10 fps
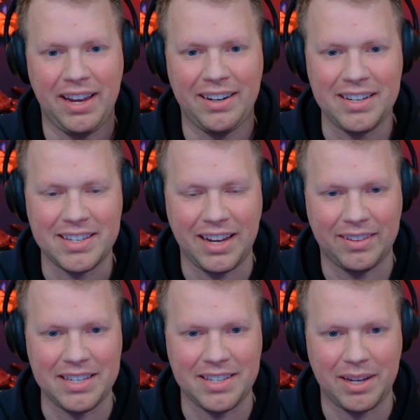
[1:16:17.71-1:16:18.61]
and he's
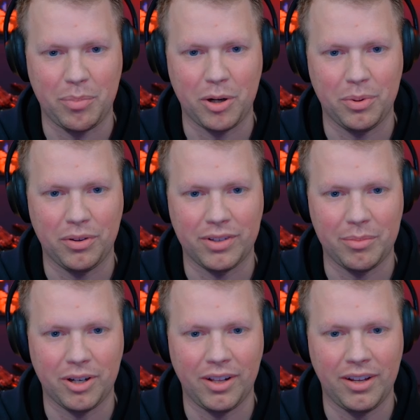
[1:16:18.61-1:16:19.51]
got these like purple
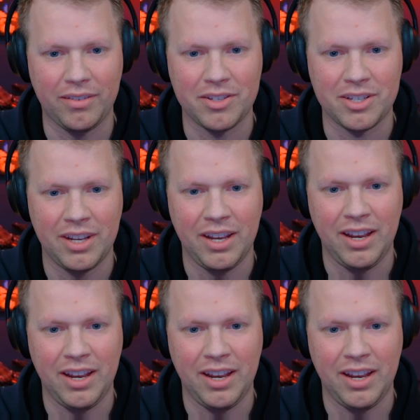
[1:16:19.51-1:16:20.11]
rubber gloves